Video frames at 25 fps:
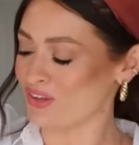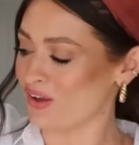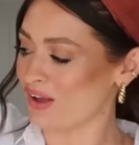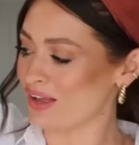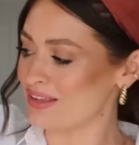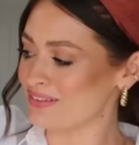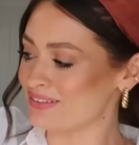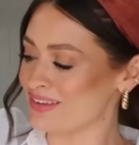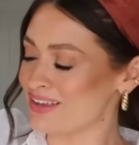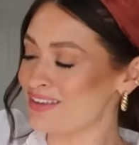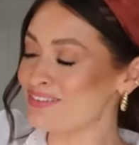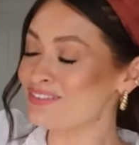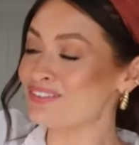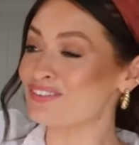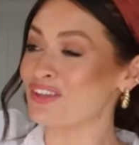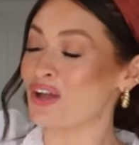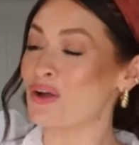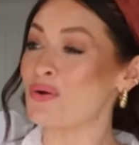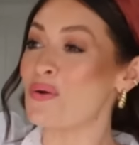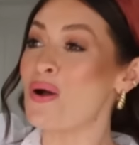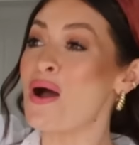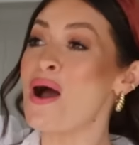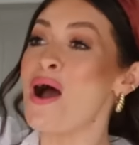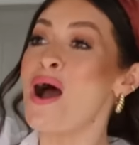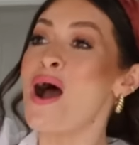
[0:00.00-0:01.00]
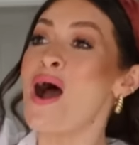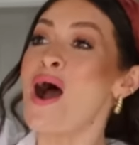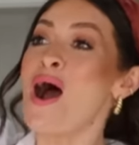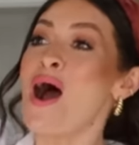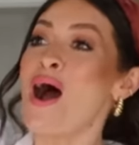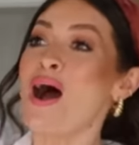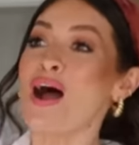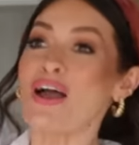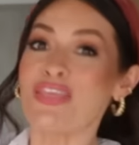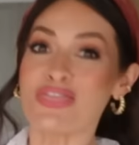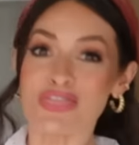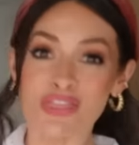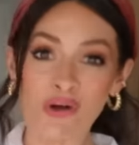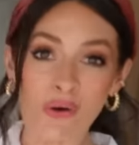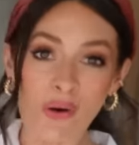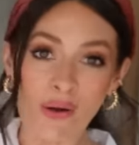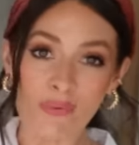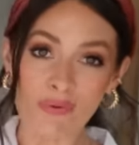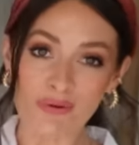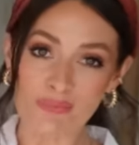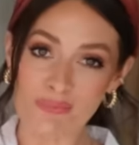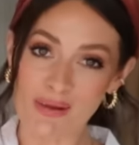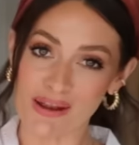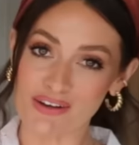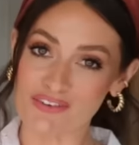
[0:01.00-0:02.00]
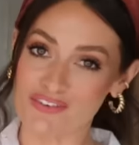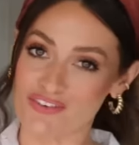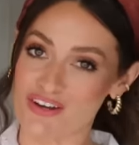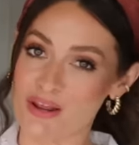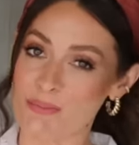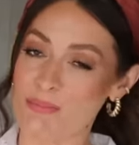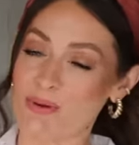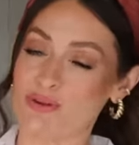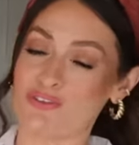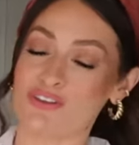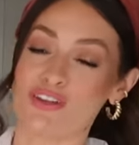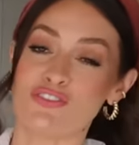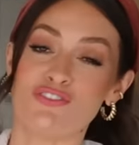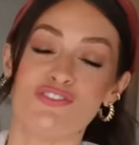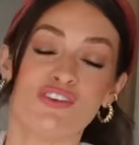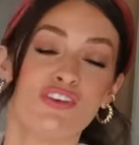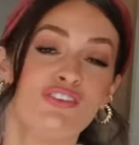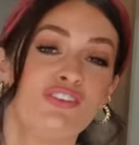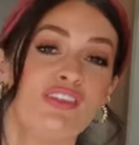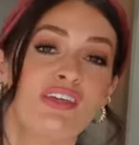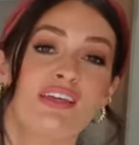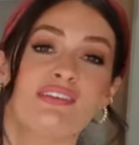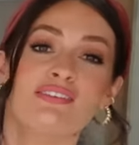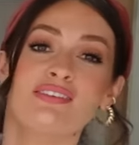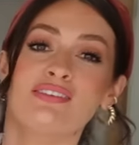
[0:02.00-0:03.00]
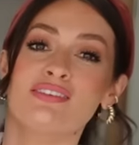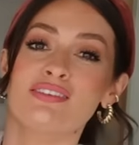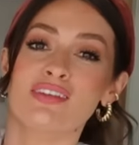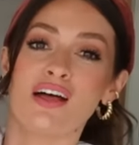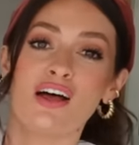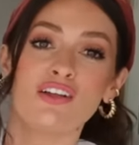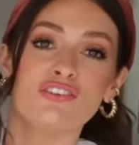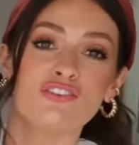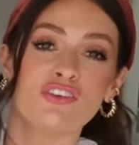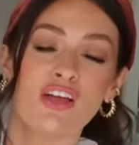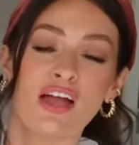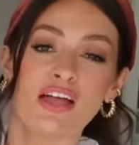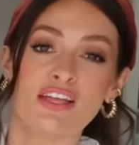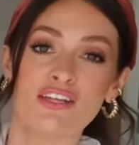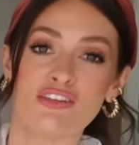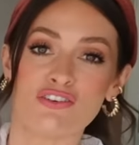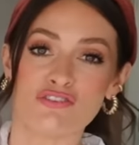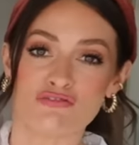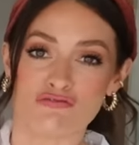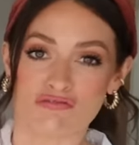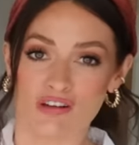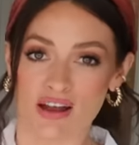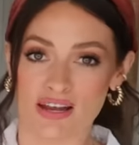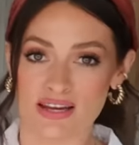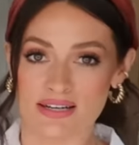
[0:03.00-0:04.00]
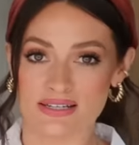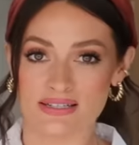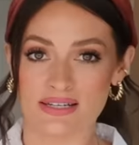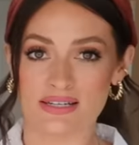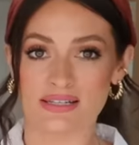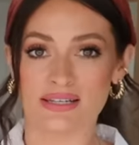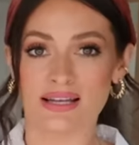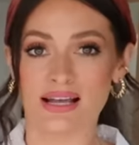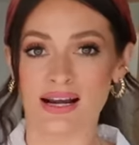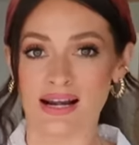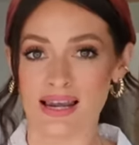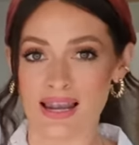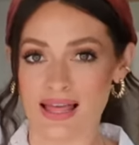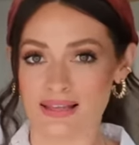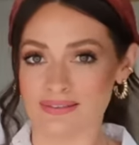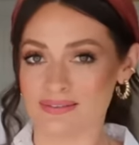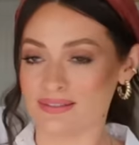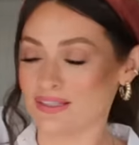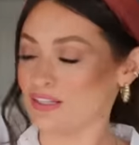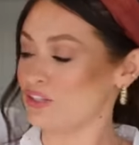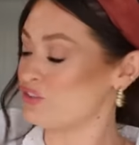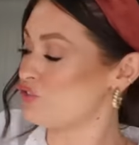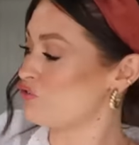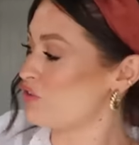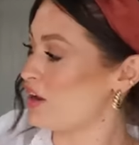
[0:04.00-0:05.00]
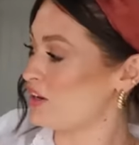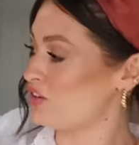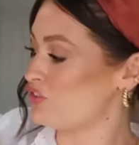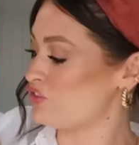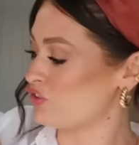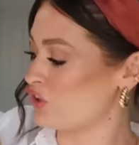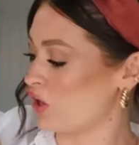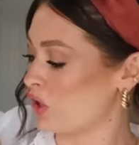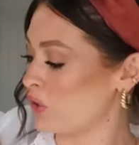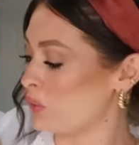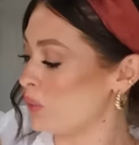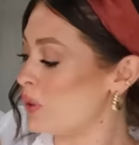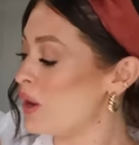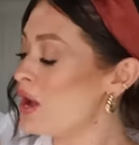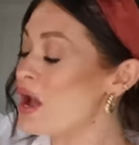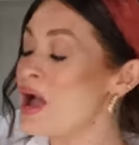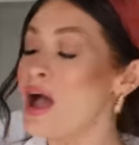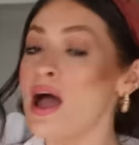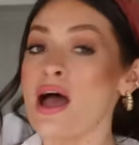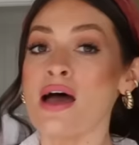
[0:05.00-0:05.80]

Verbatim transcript: sizes. So I thought I would mention it because I just think it's such a great classic trench coat.